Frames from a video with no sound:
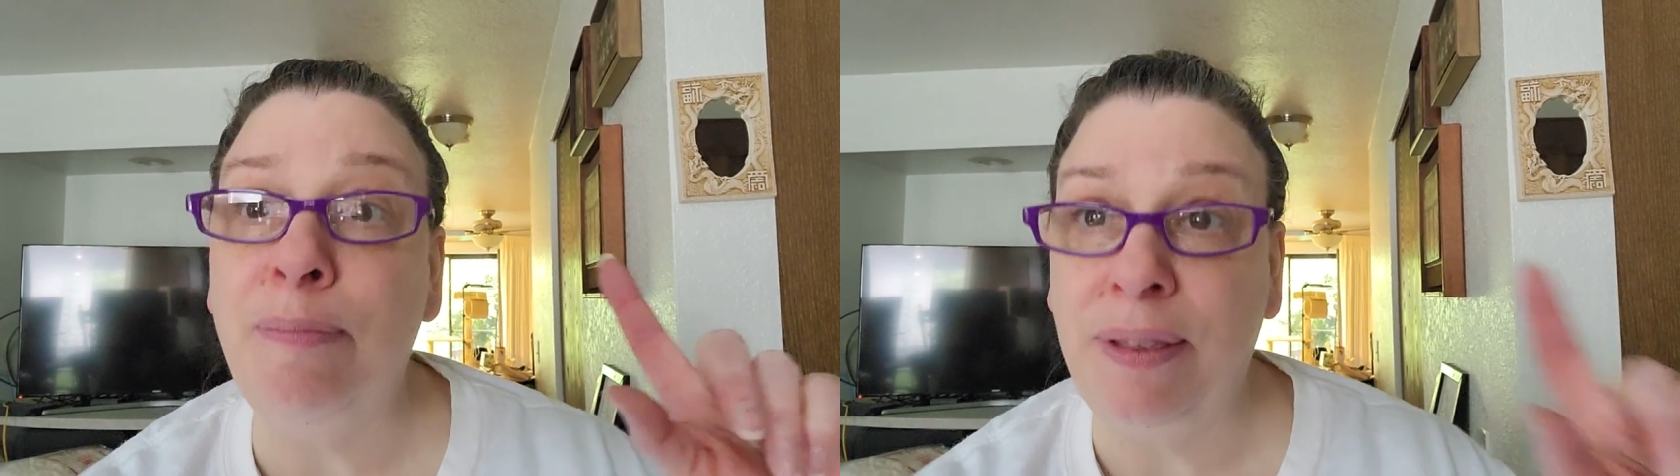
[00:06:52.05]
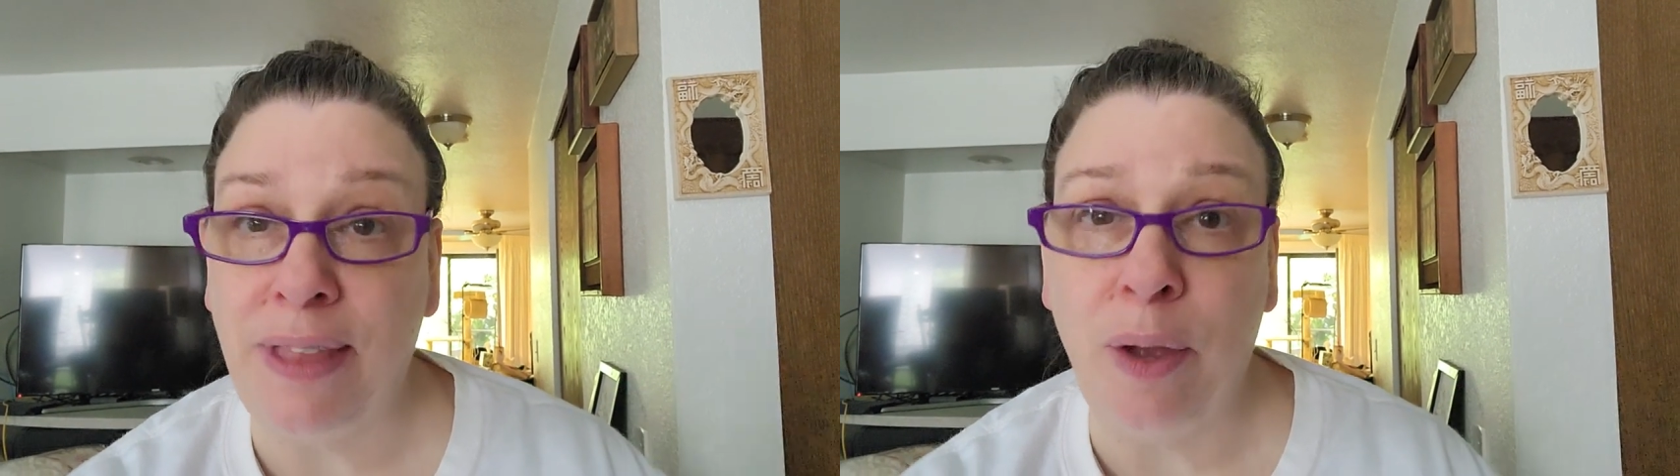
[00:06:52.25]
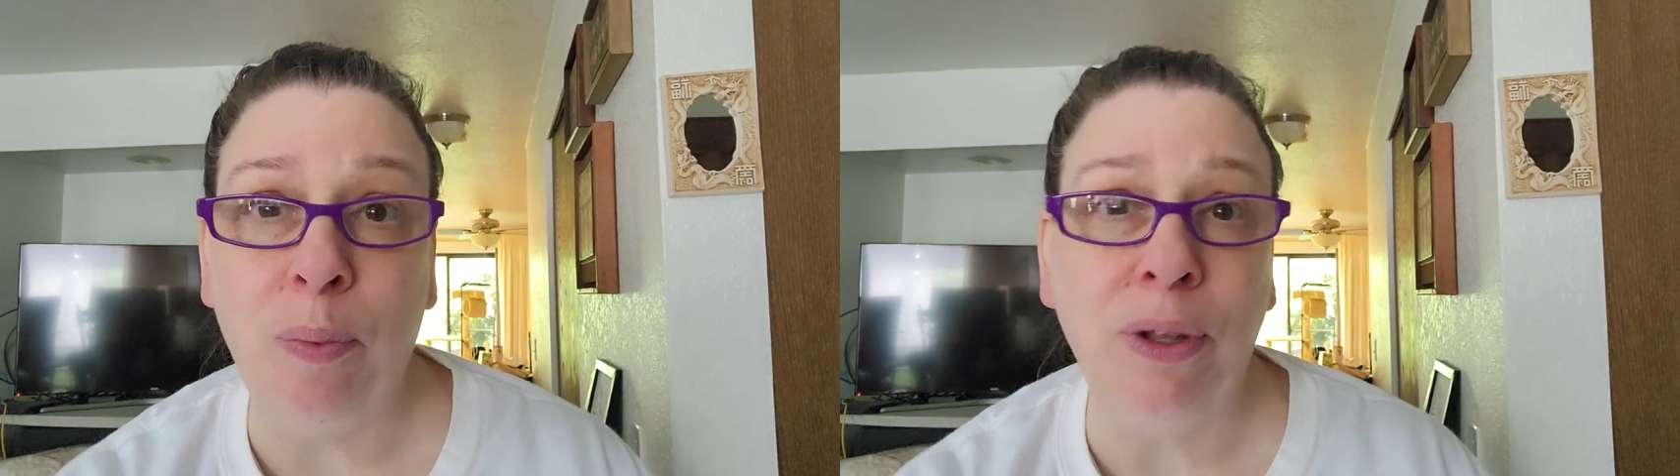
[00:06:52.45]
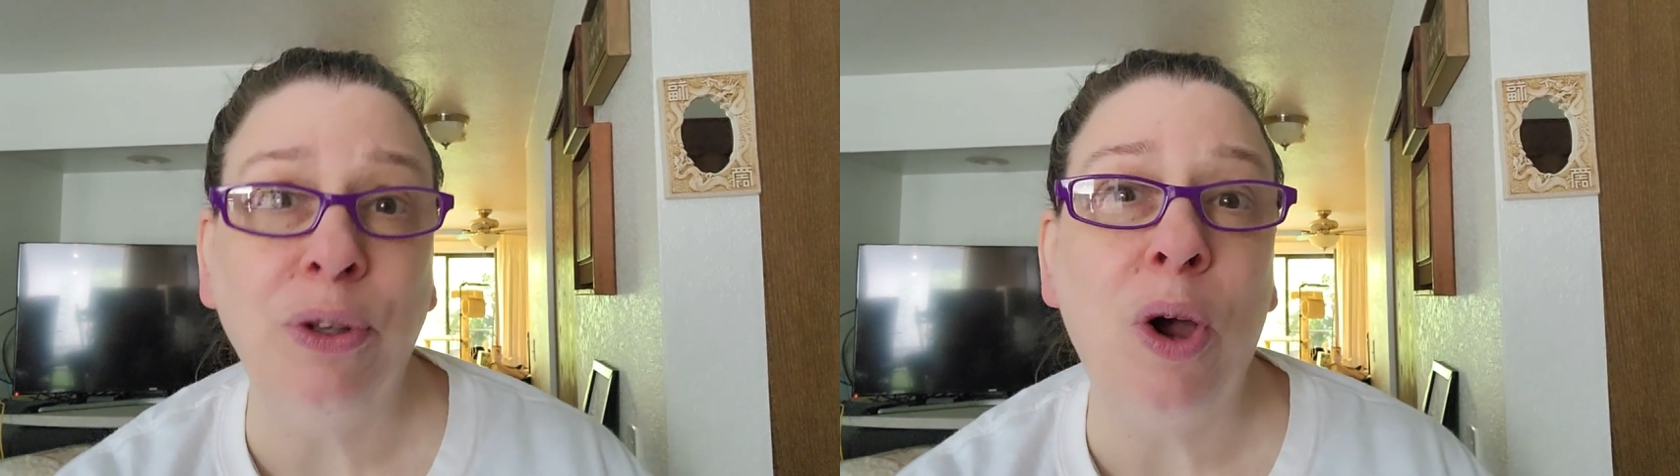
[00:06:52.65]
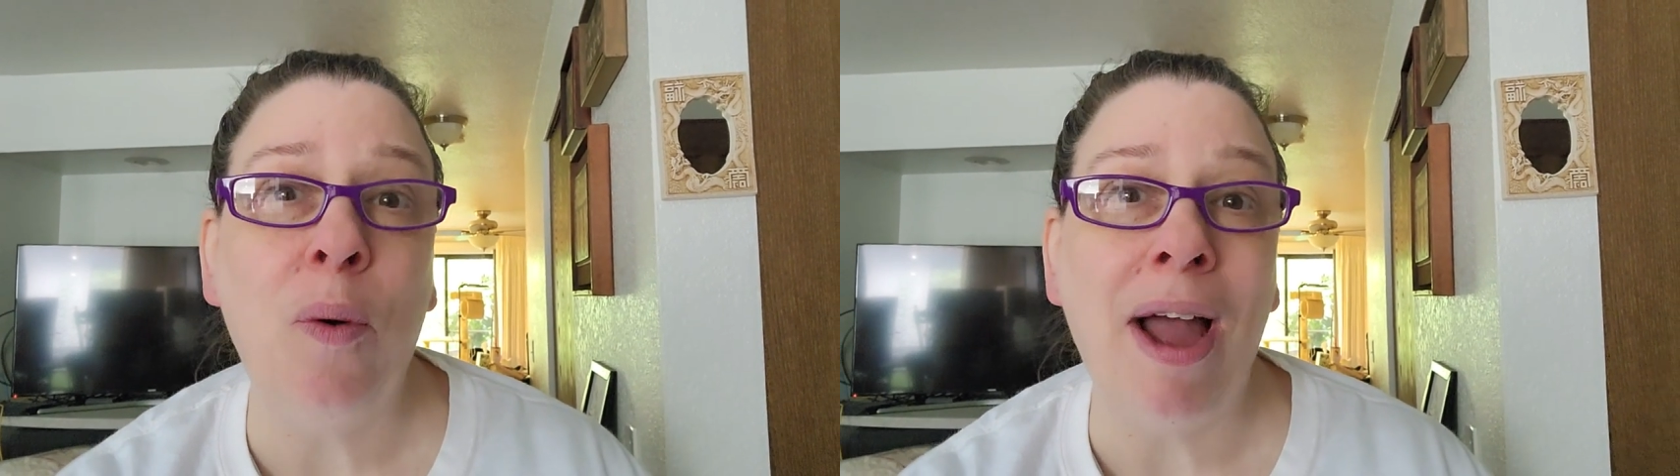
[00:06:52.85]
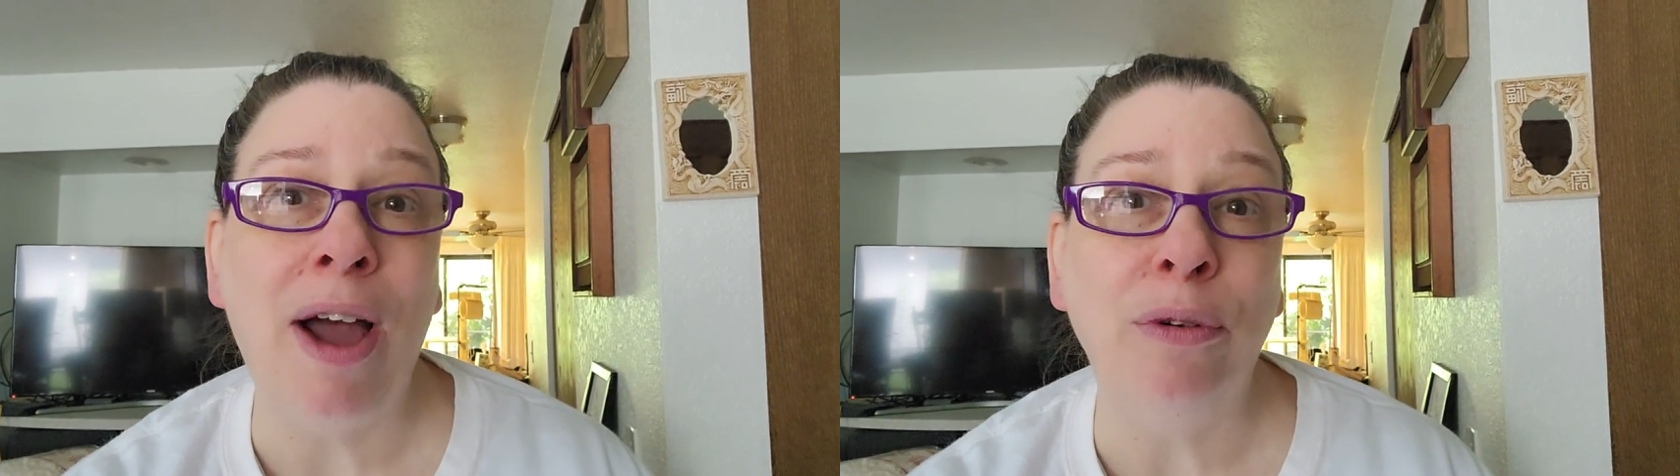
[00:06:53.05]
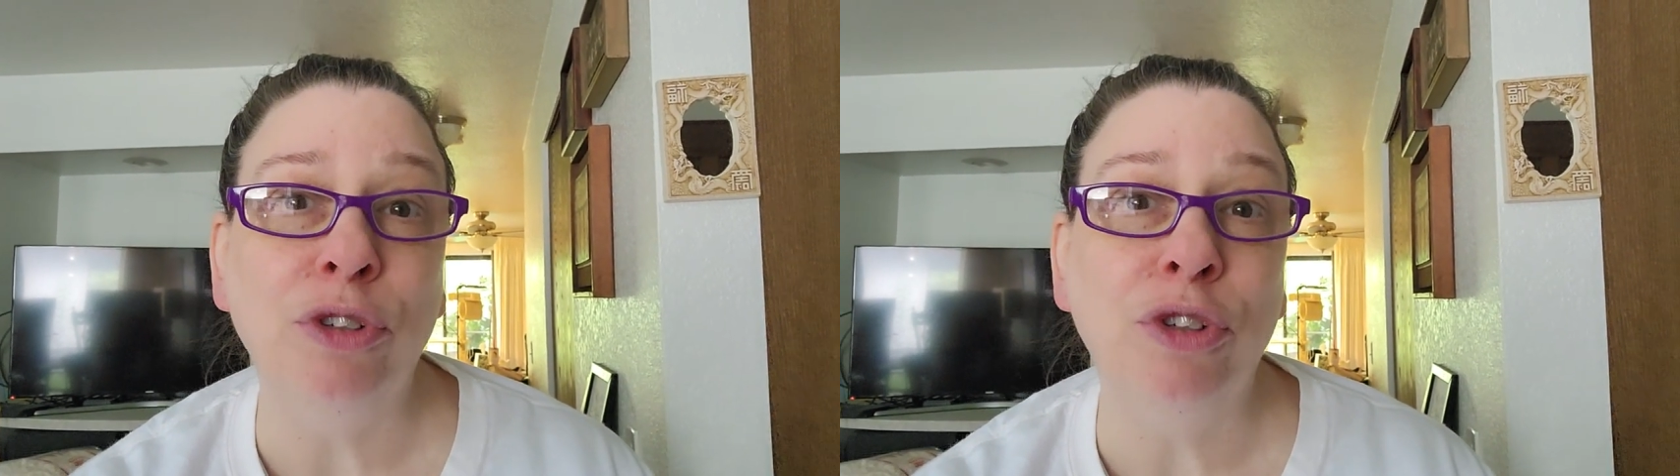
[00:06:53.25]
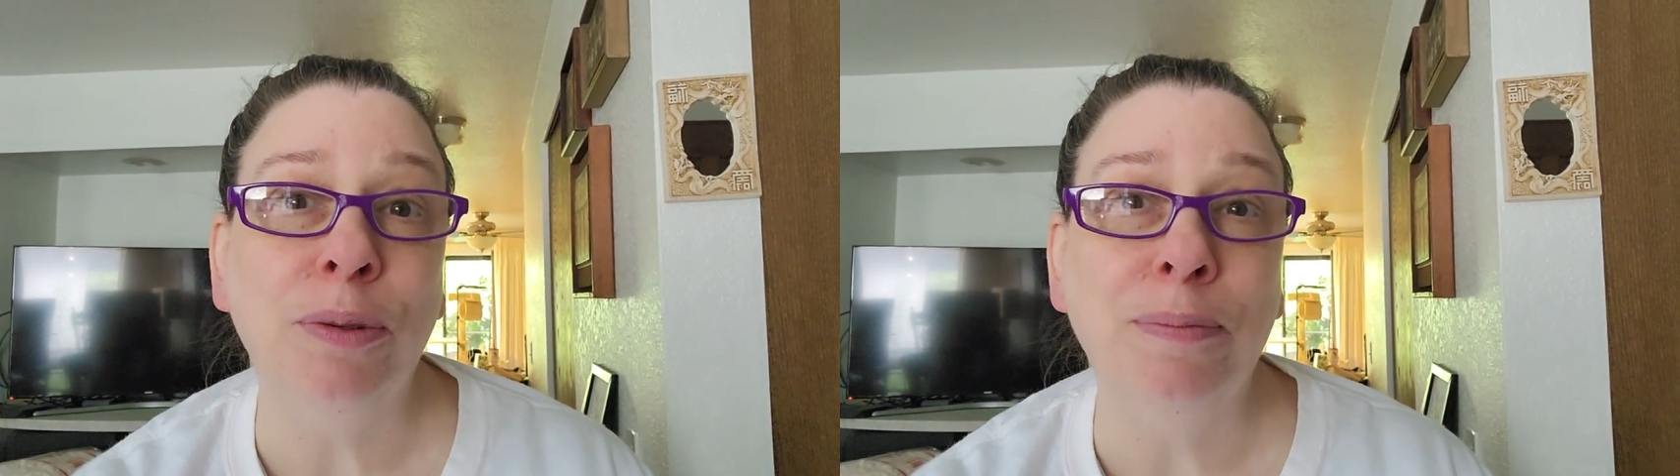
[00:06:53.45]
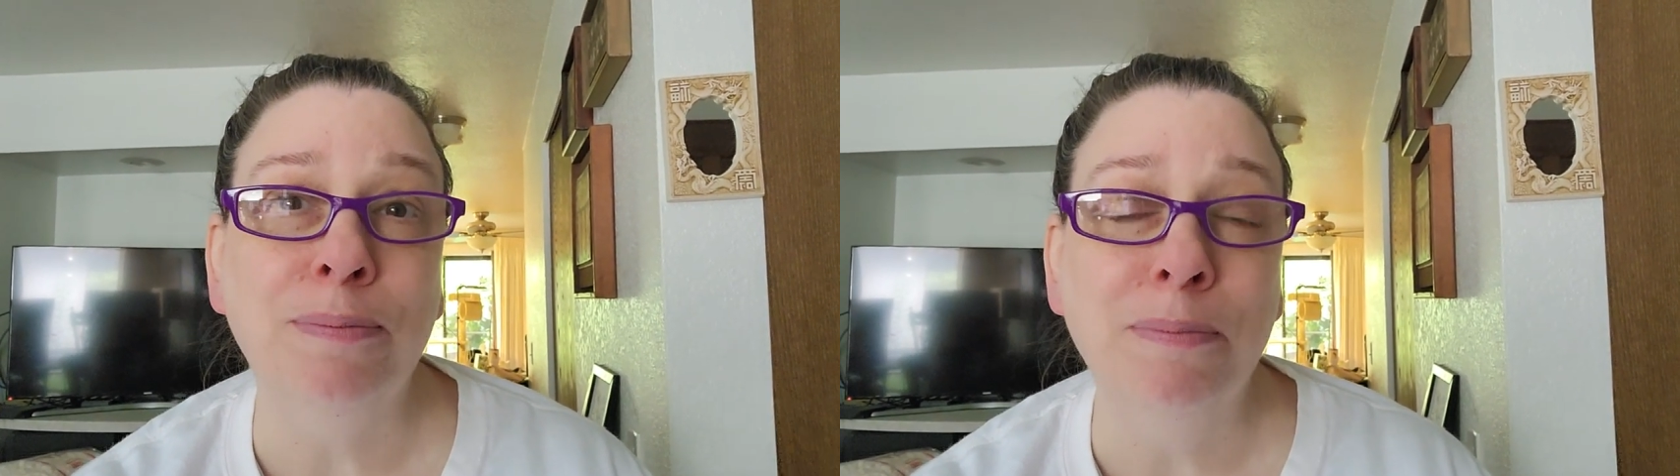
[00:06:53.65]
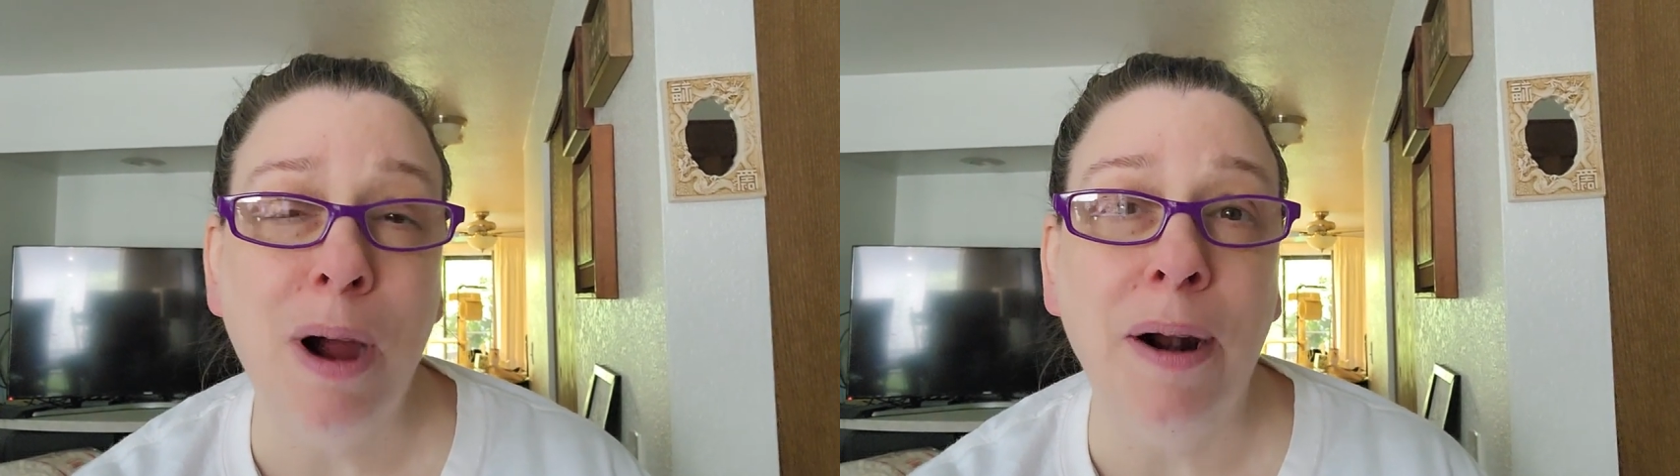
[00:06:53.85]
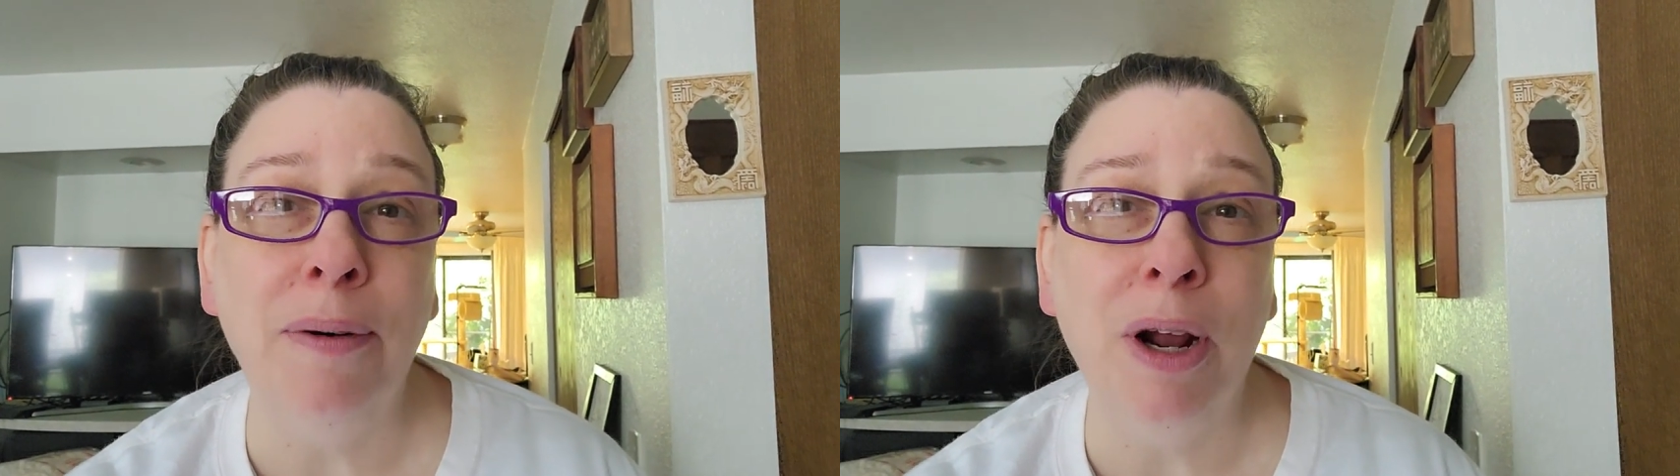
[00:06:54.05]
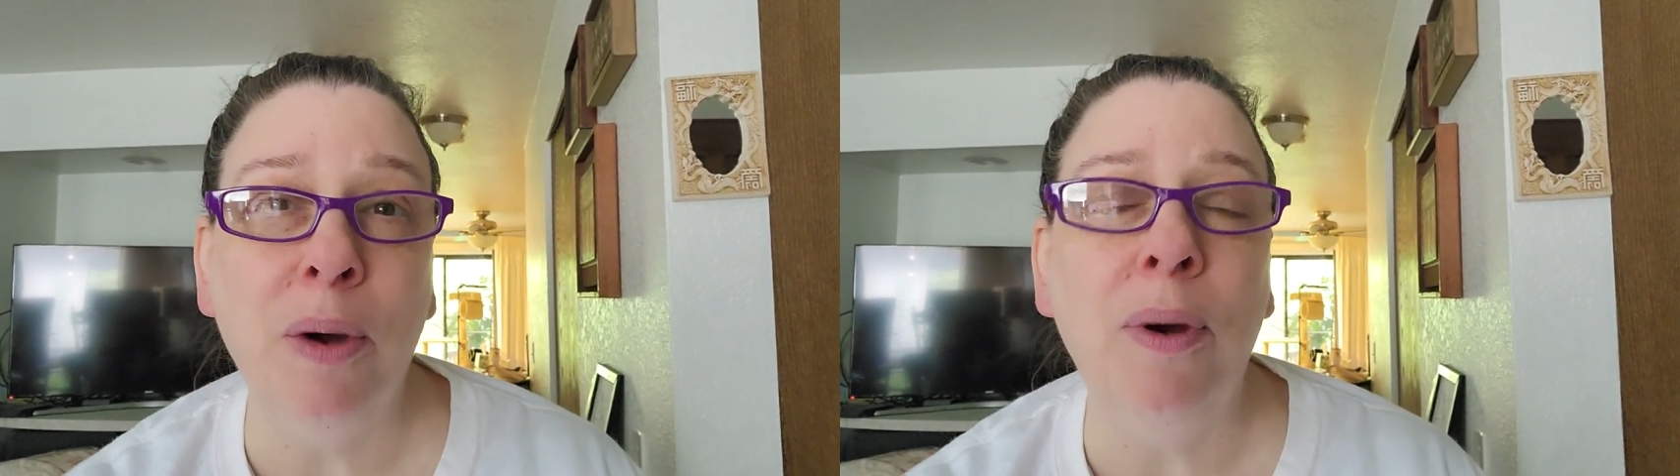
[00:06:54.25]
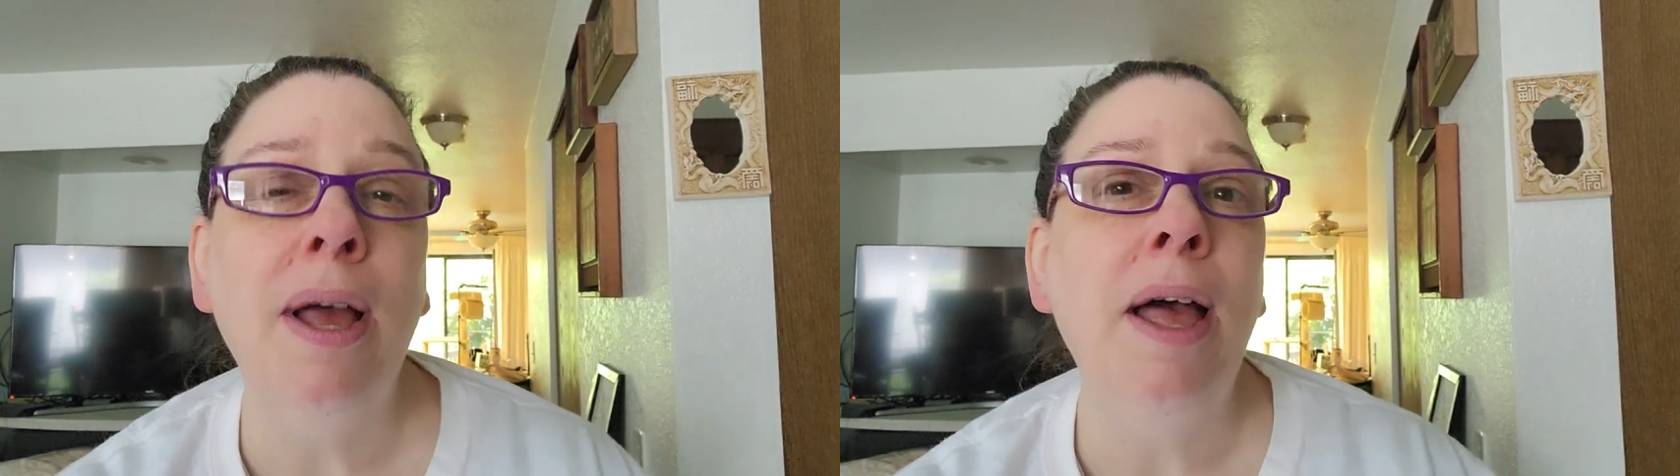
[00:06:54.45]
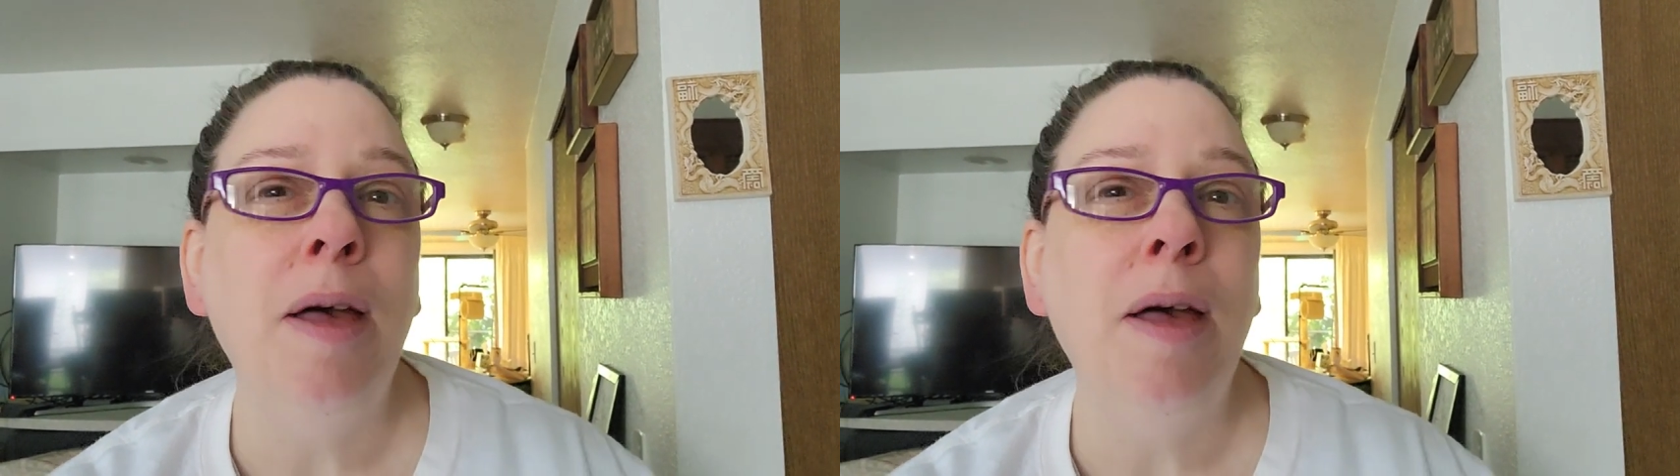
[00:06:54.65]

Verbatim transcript: but they will go out tomorrow